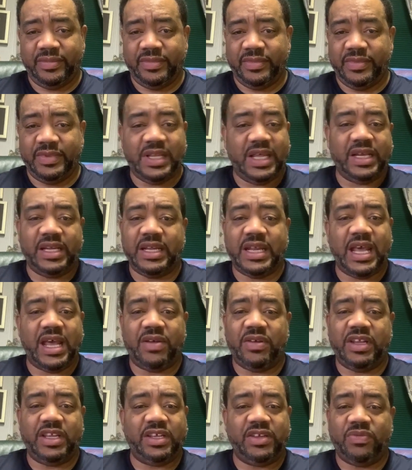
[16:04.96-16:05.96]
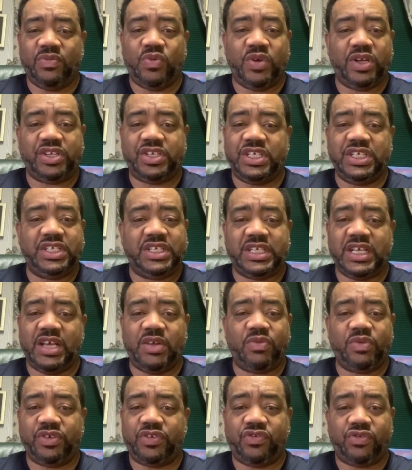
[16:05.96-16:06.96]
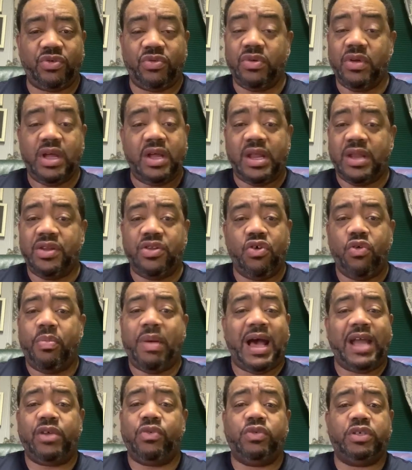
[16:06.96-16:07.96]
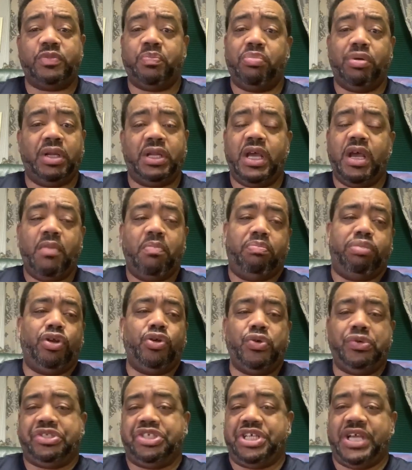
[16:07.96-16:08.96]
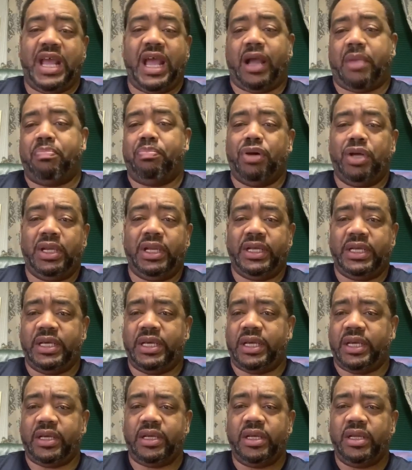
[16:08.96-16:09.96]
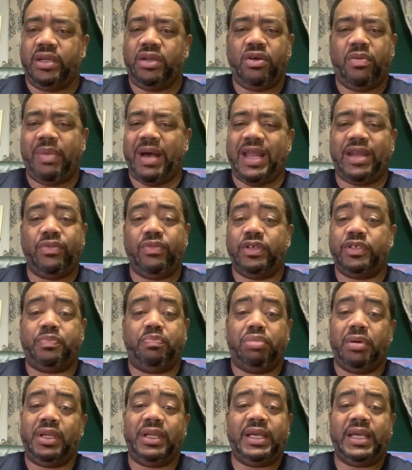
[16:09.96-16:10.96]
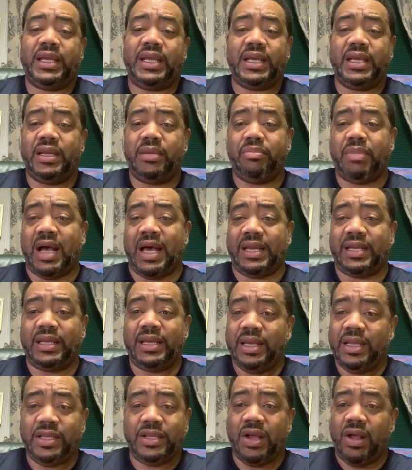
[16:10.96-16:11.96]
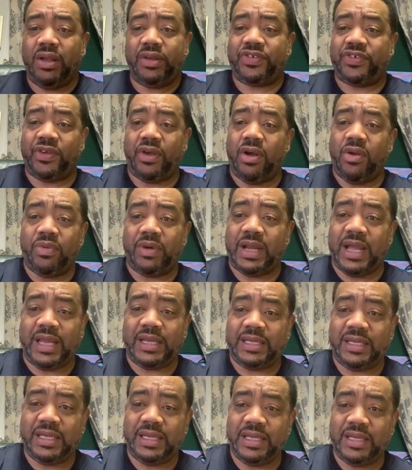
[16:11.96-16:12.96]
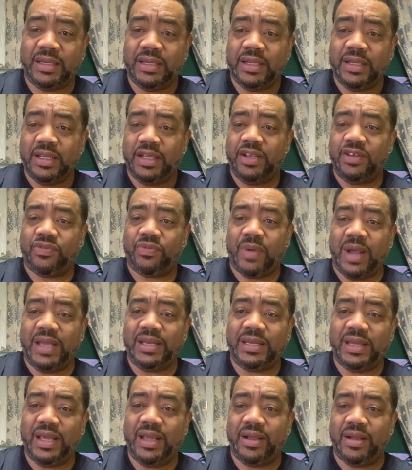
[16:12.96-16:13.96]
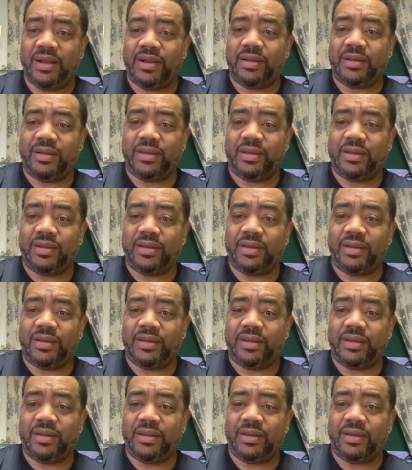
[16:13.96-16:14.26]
None of that, what she said, was true. Nobody was blue check bullying. Nobody was bullying anybody. Y'all saw what I did. It's right there.